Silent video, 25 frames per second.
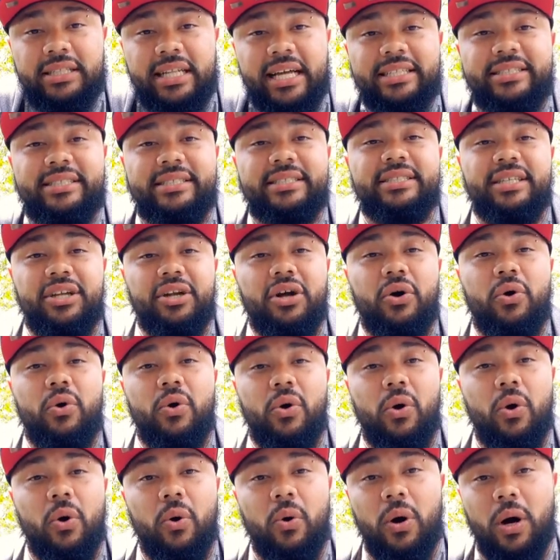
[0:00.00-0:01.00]
That's, you know,
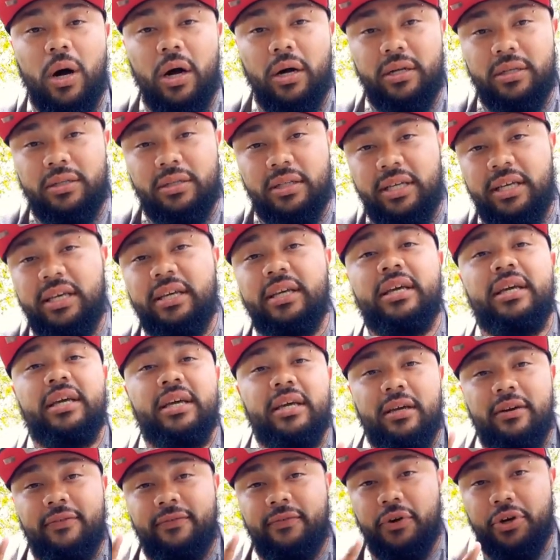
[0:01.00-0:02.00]
wholeheartedly
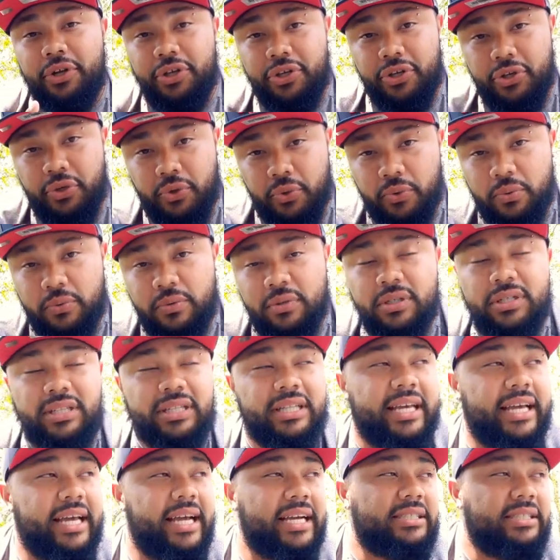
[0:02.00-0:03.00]
for you,
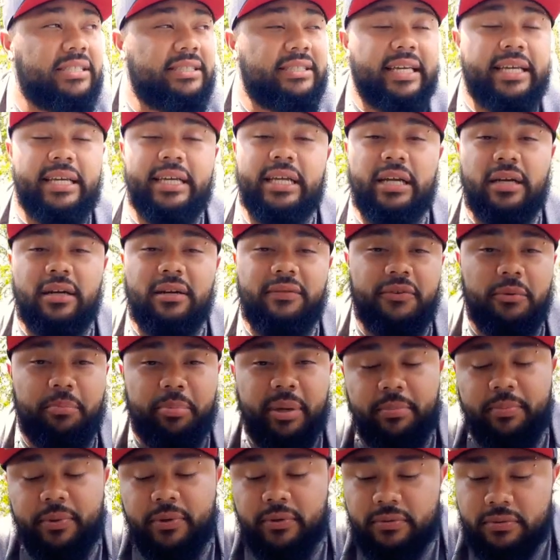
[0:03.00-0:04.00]
and they actually take care of your
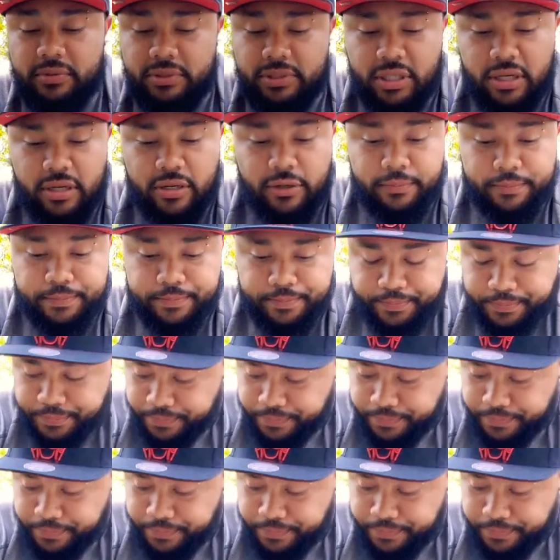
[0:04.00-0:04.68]
people. So,